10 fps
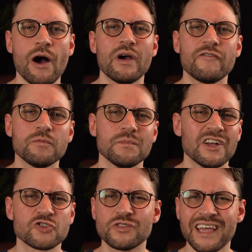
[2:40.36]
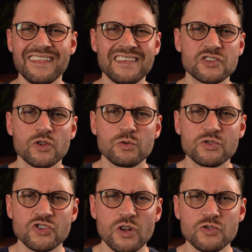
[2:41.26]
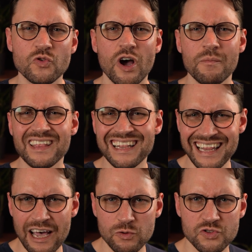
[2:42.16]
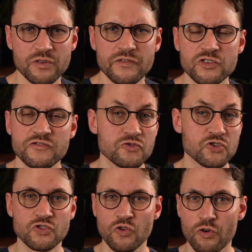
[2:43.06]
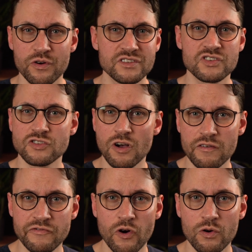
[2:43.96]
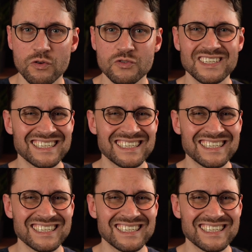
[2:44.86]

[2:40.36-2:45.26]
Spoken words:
However, today these solutions also come with cloud services for storage, stock photos,